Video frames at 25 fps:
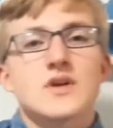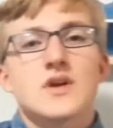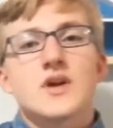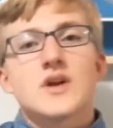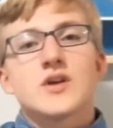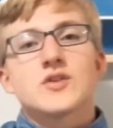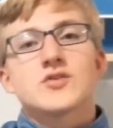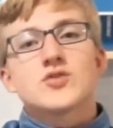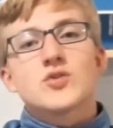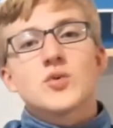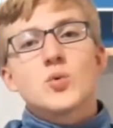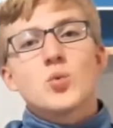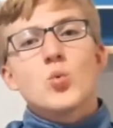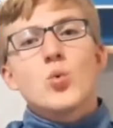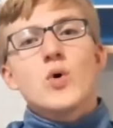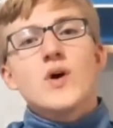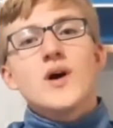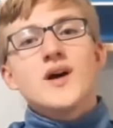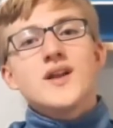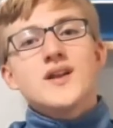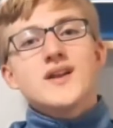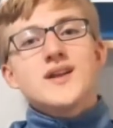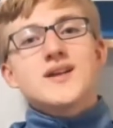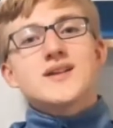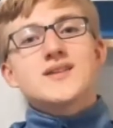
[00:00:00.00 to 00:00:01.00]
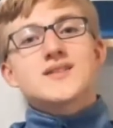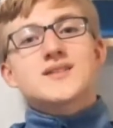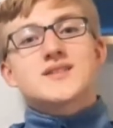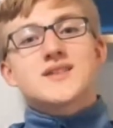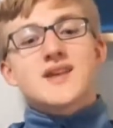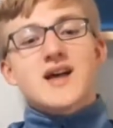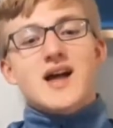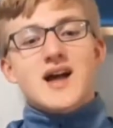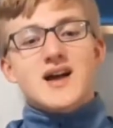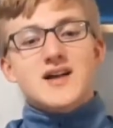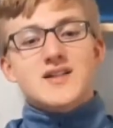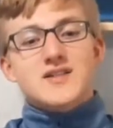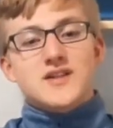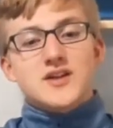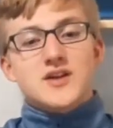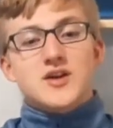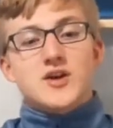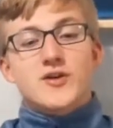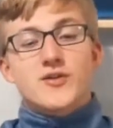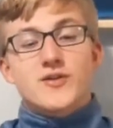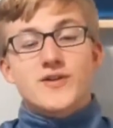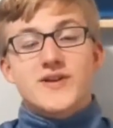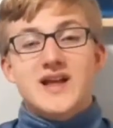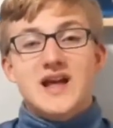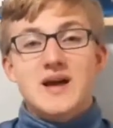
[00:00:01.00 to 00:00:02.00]
So what exactly are
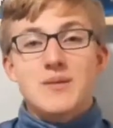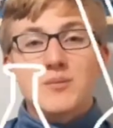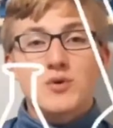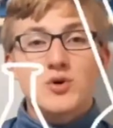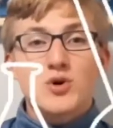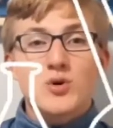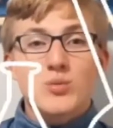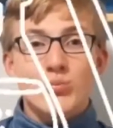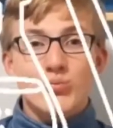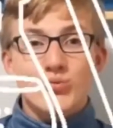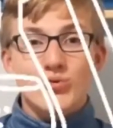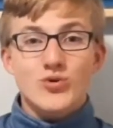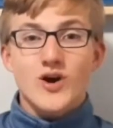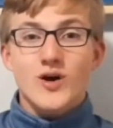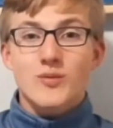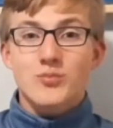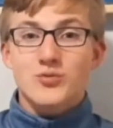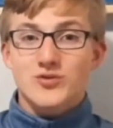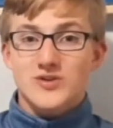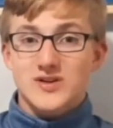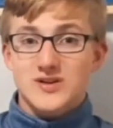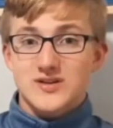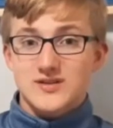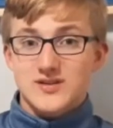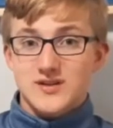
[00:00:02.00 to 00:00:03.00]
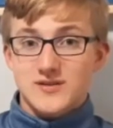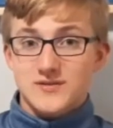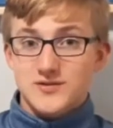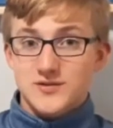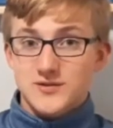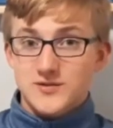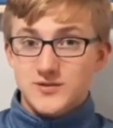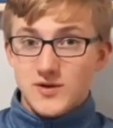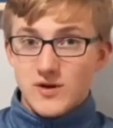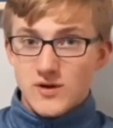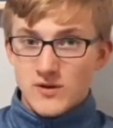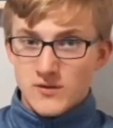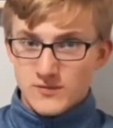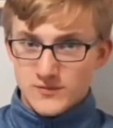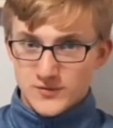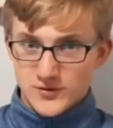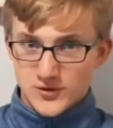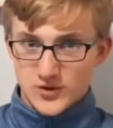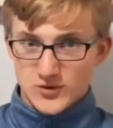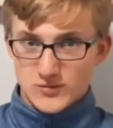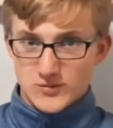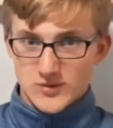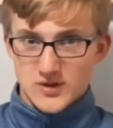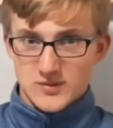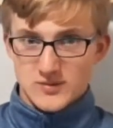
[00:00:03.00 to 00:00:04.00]
the chemical properties of sulfur, you
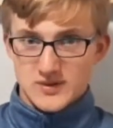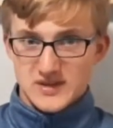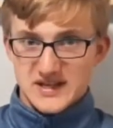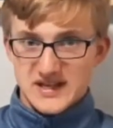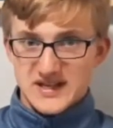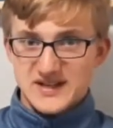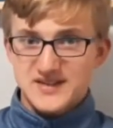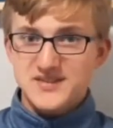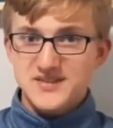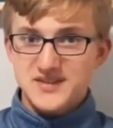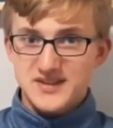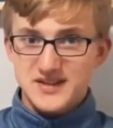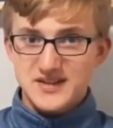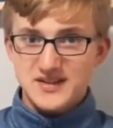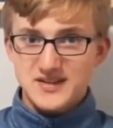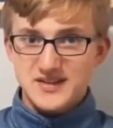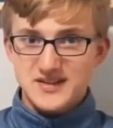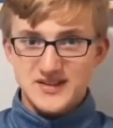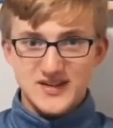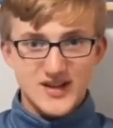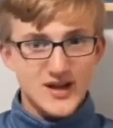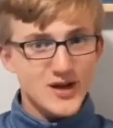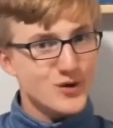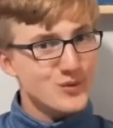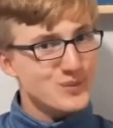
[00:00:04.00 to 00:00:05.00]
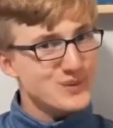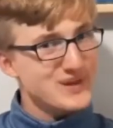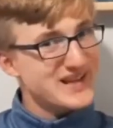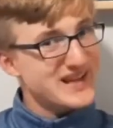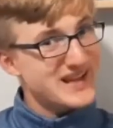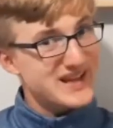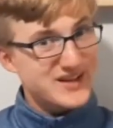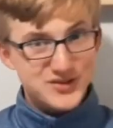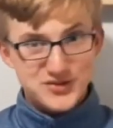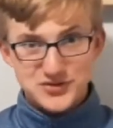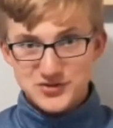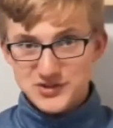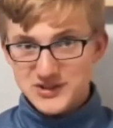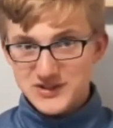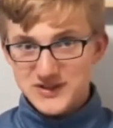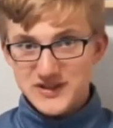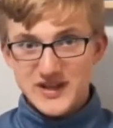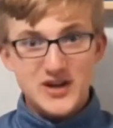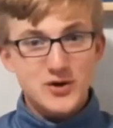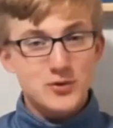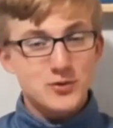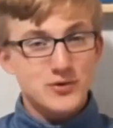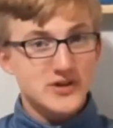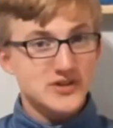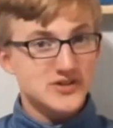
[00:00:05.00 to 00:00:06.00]
may be asking, and I'll be answering that
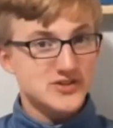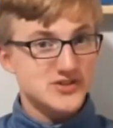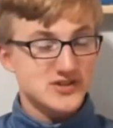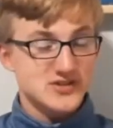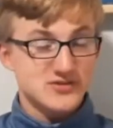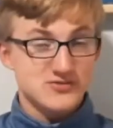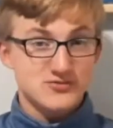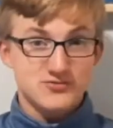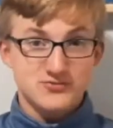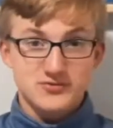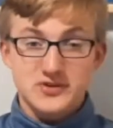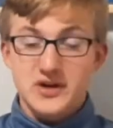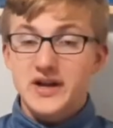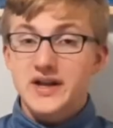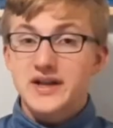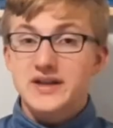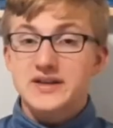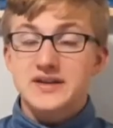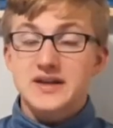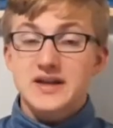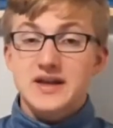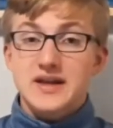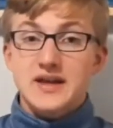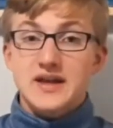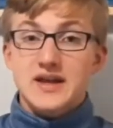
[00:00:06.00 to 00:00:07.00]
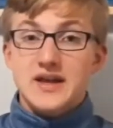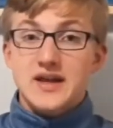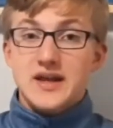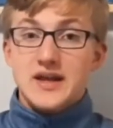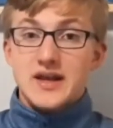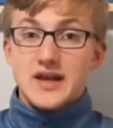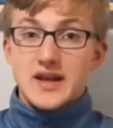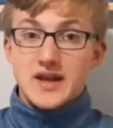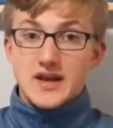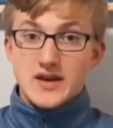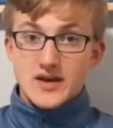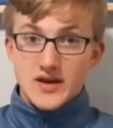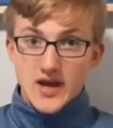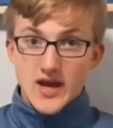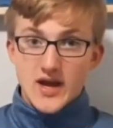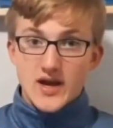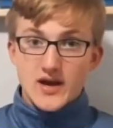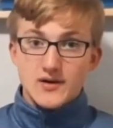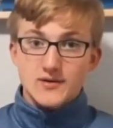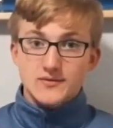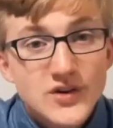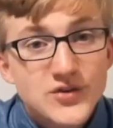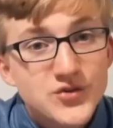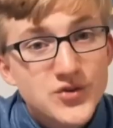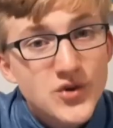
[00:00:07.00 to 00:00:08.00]
question right Now,
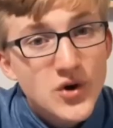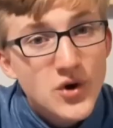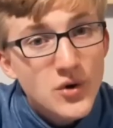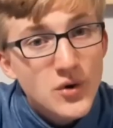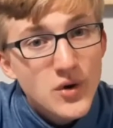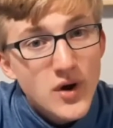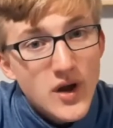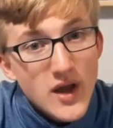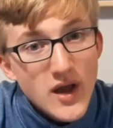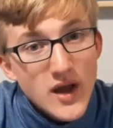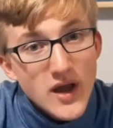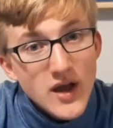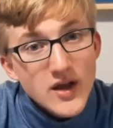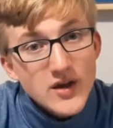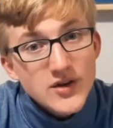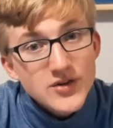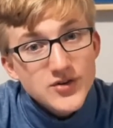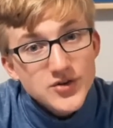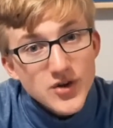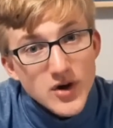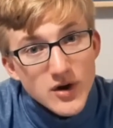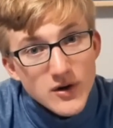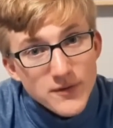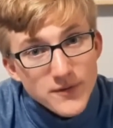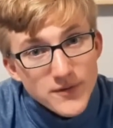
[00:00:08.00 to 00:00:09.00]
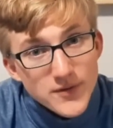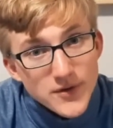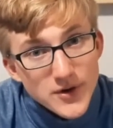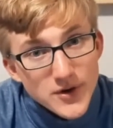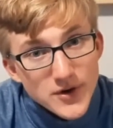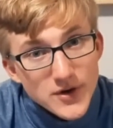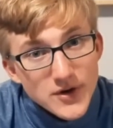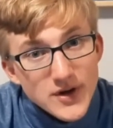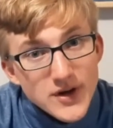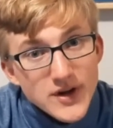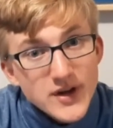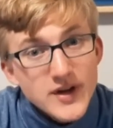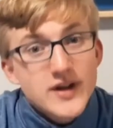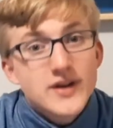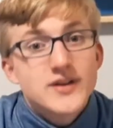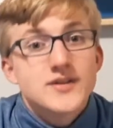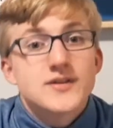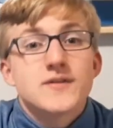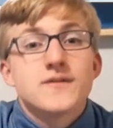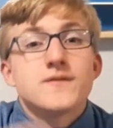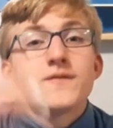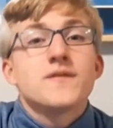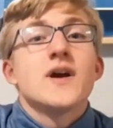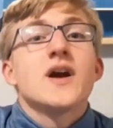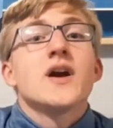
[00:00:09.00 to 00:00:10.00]
so sulfur is a
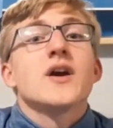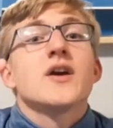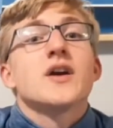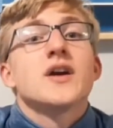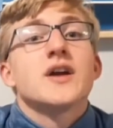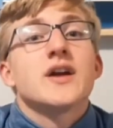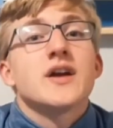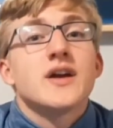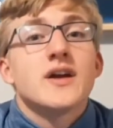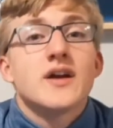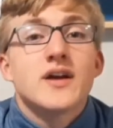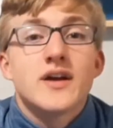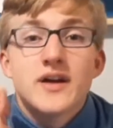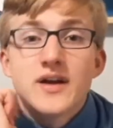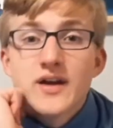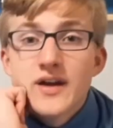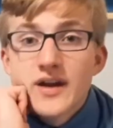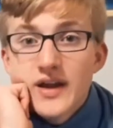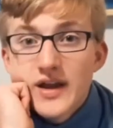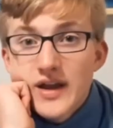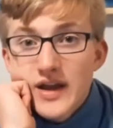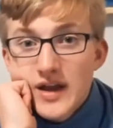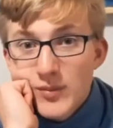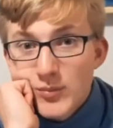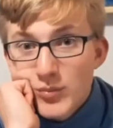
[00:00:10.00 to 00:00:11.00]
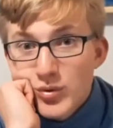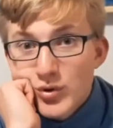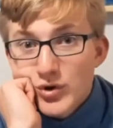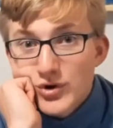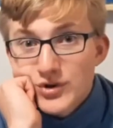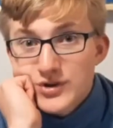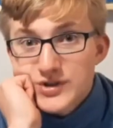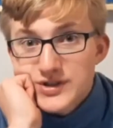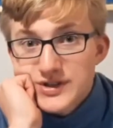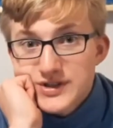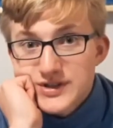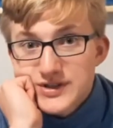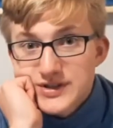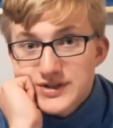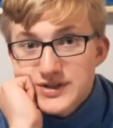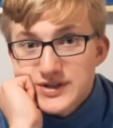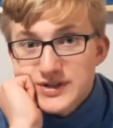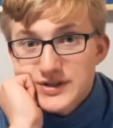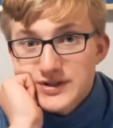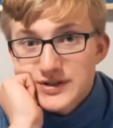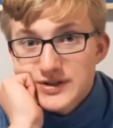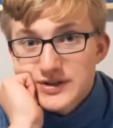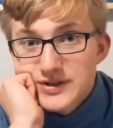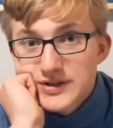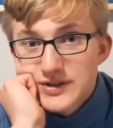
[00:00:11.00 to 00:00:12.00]
very important.
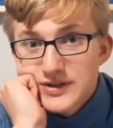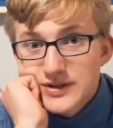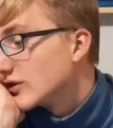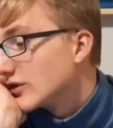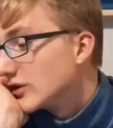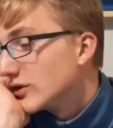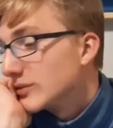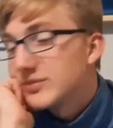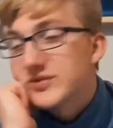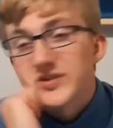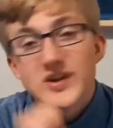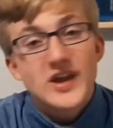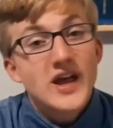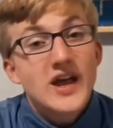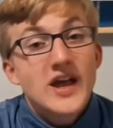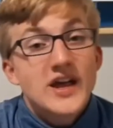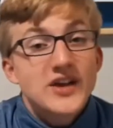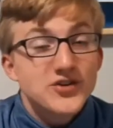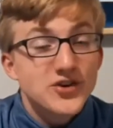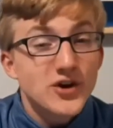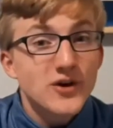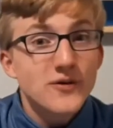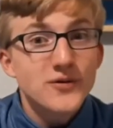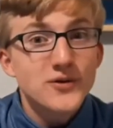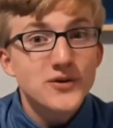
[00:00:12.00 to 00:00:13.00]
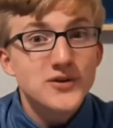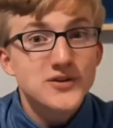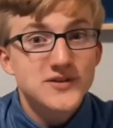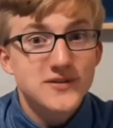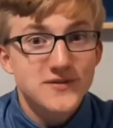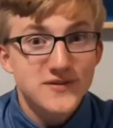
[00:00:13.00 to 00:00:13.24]
Sulfur is a very